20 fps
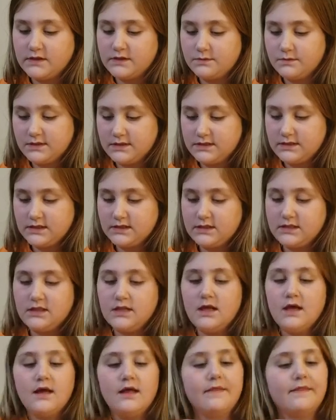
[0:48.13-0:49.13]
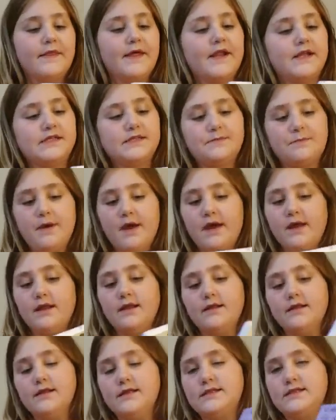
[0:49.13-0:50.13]
is wasted that is spent
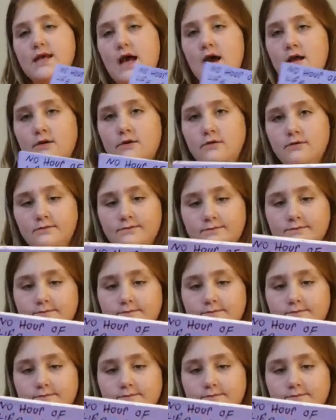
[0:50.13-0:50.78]
in the saddle.